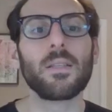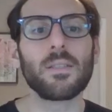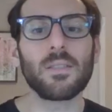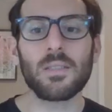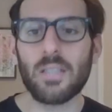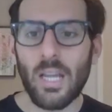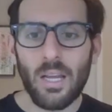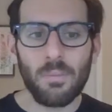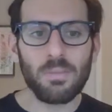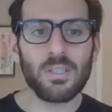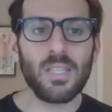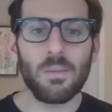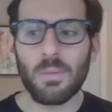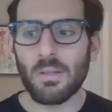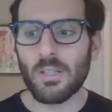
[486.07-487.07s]
Same
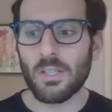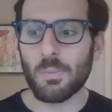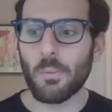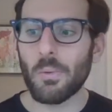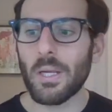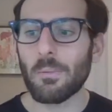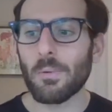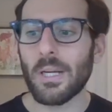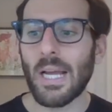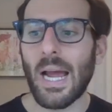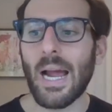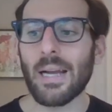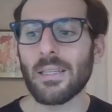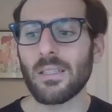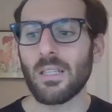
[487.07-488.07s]
stimulus, but we
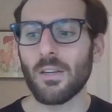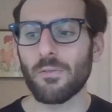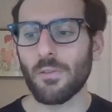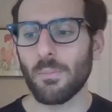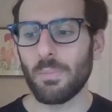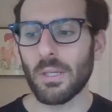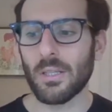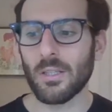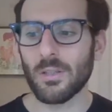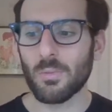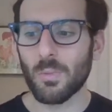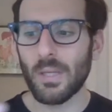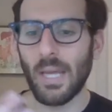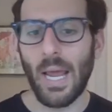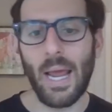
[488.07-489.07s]
react different because
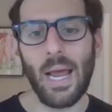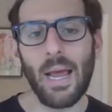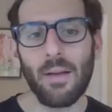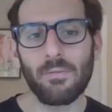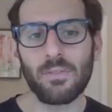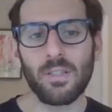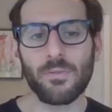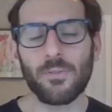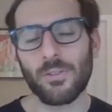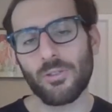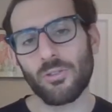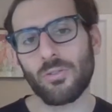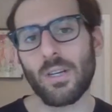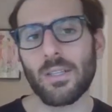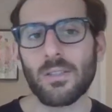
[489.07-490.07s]
we have different
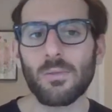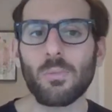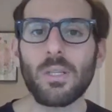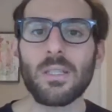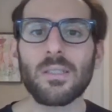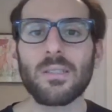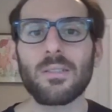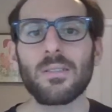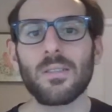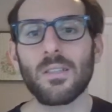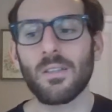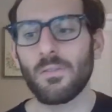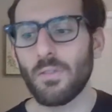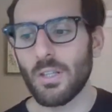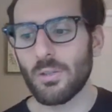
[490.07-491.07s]
strengths and weaknesses in
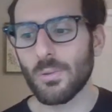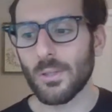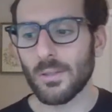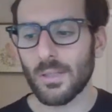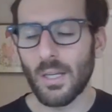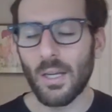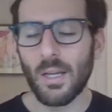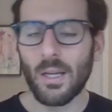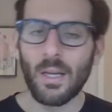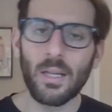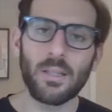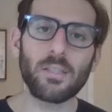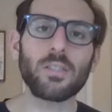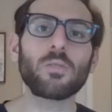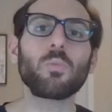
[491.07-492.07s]
individuals.
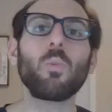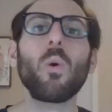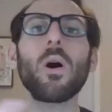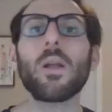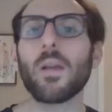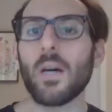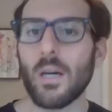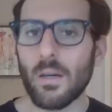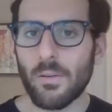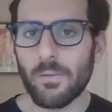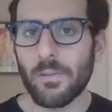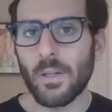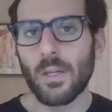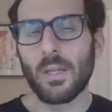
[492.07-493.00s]
This is one of